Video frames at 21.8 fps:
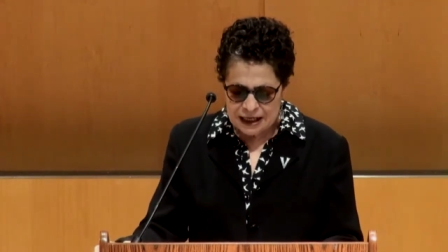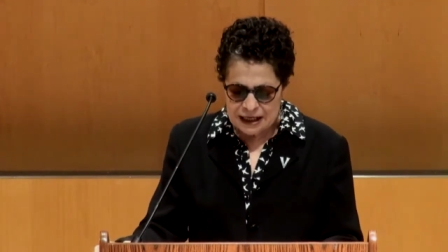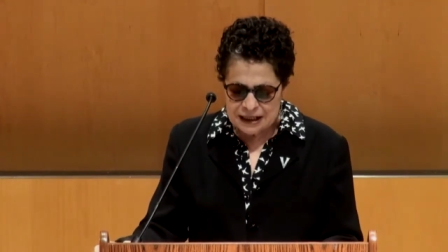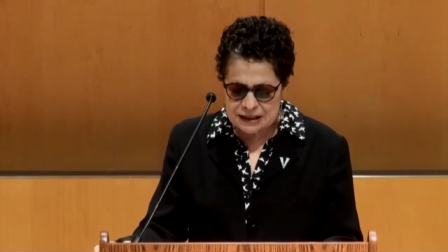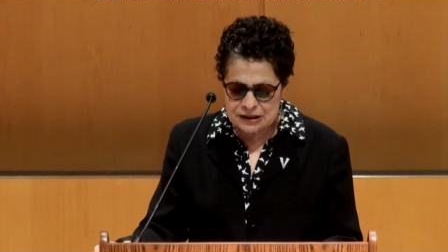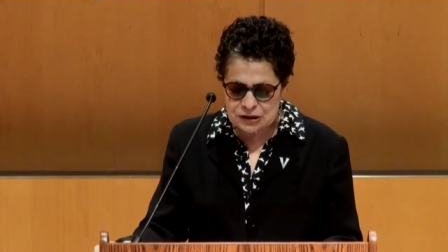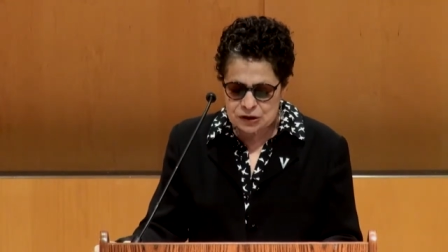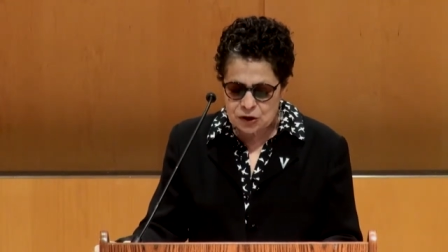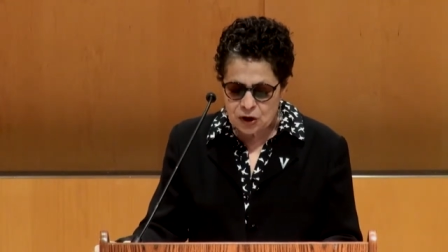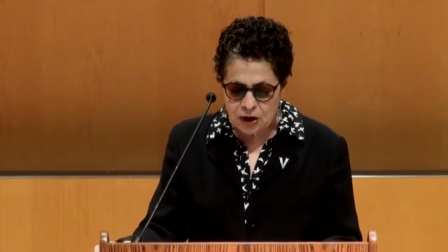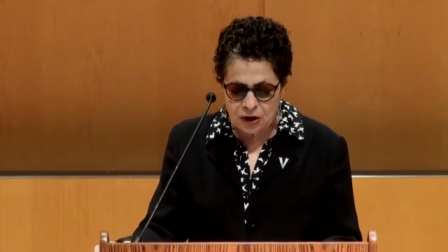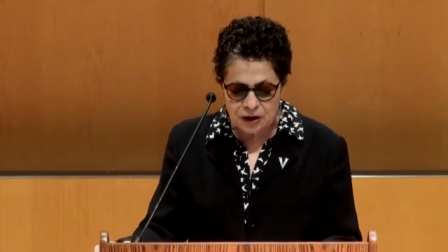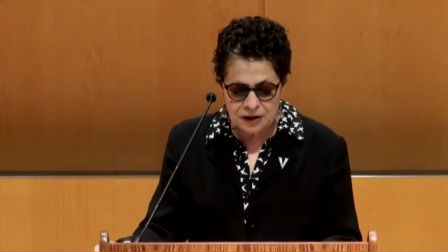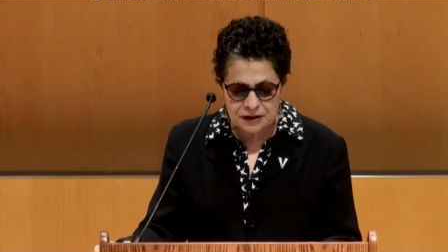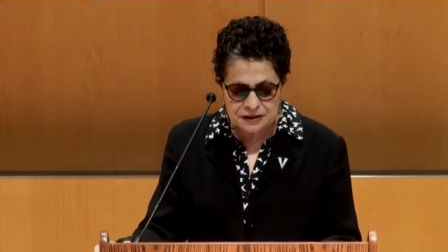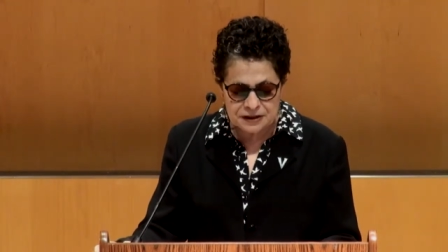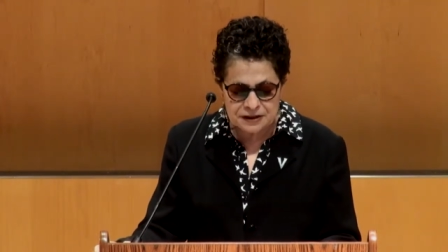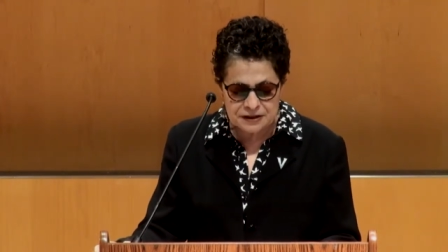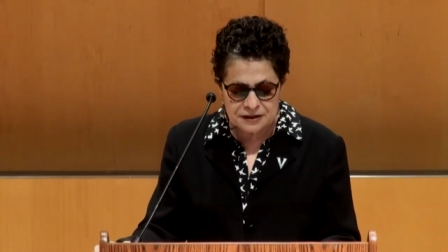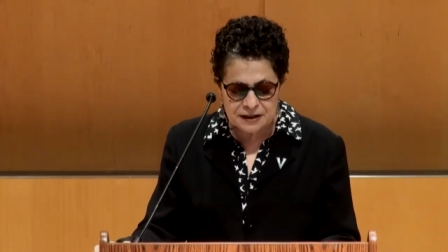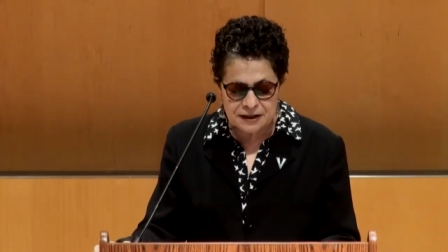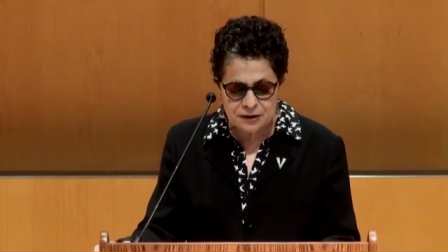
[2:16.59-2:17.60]
His long,
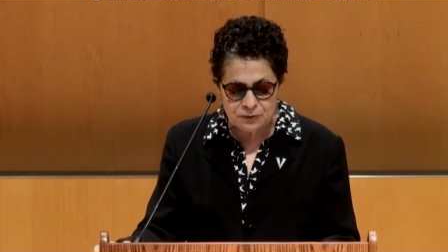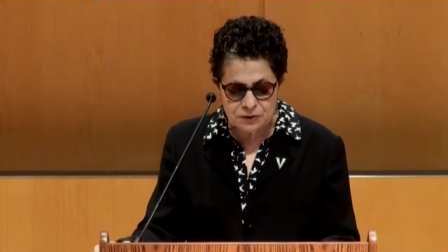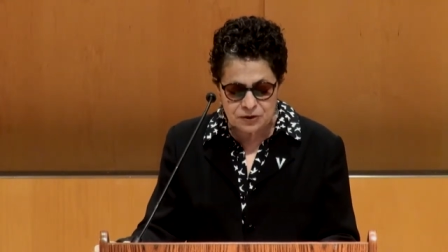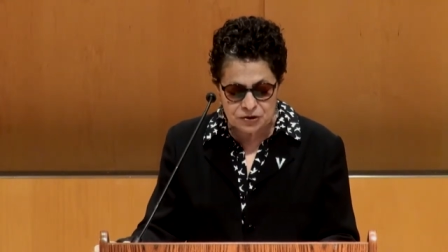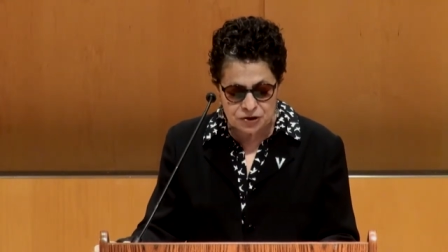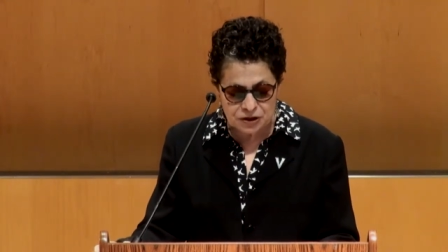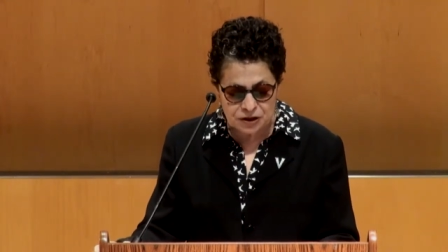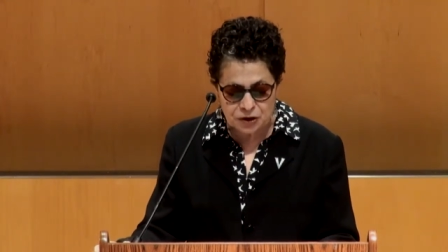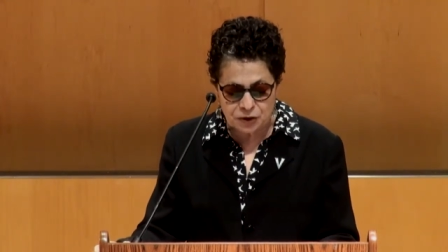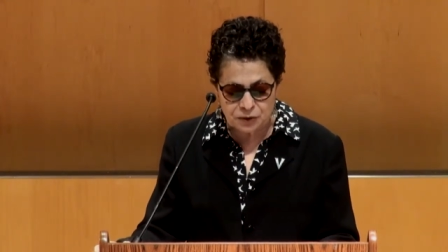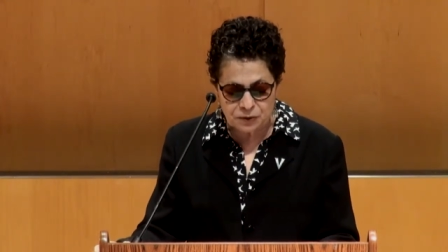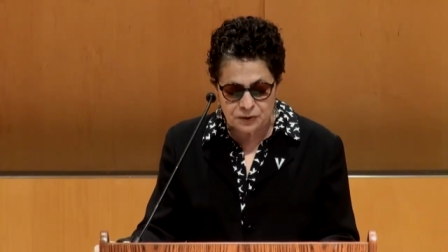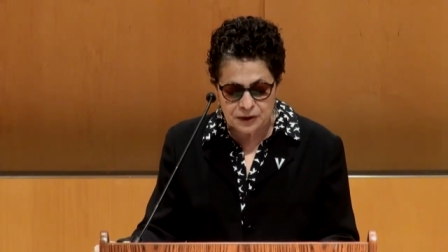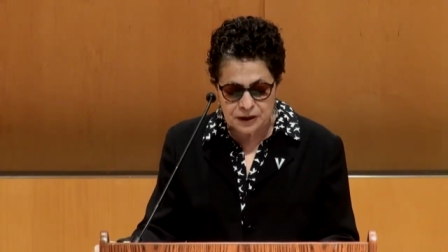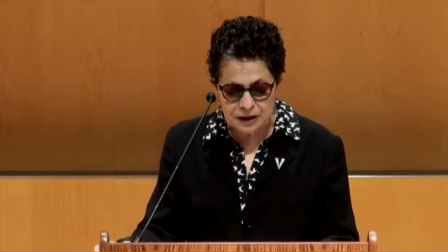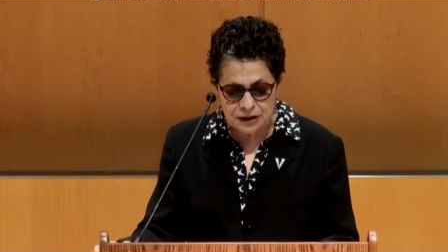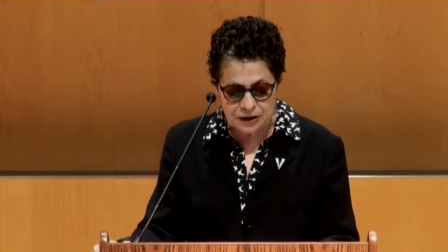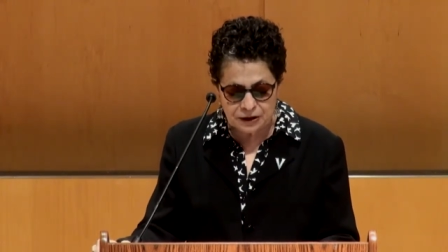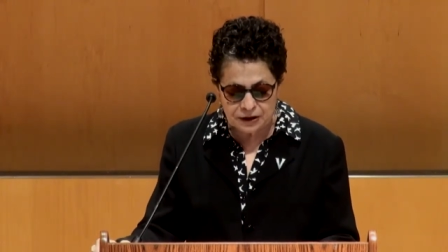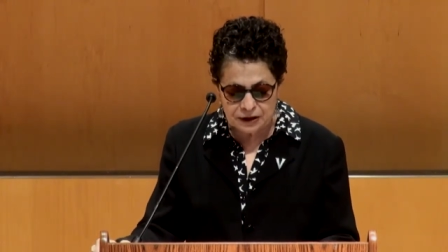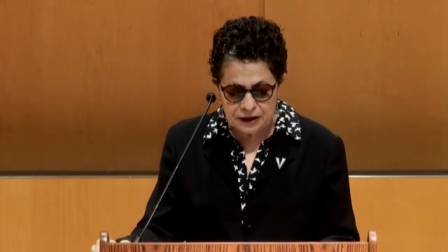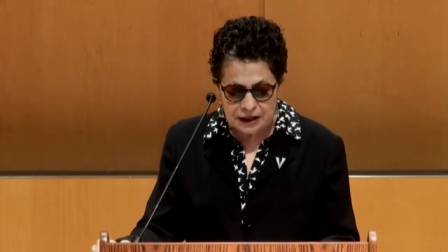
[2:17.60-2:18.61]
distinguished
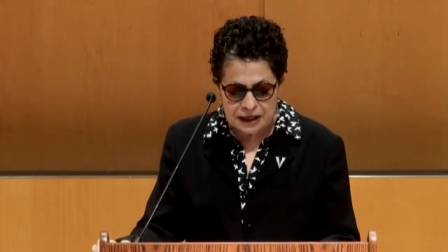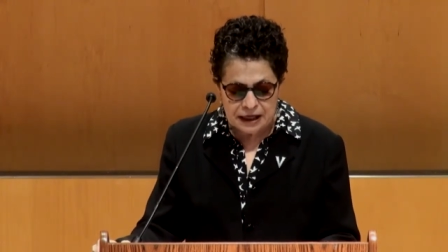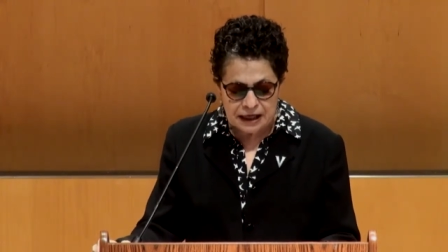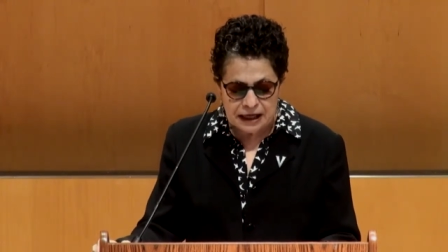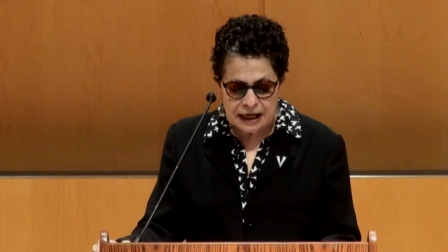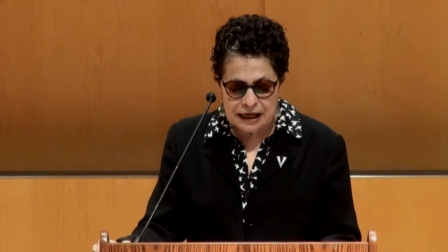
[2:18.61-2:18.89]
career